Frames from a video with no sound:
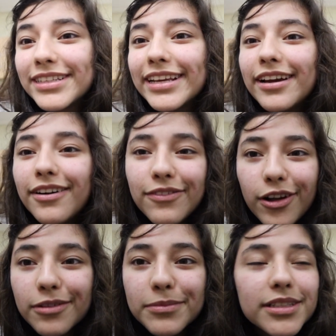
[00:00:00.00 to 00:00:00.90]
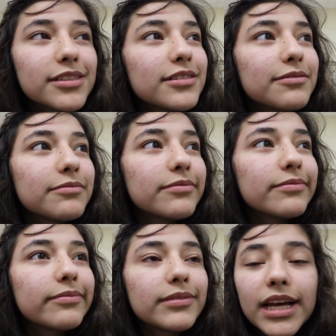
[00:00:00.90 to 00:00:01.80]
day of Vlogmas.
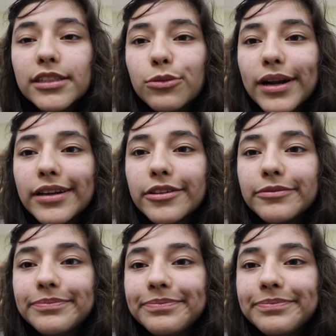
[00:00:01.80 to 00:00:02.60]
That's what I do.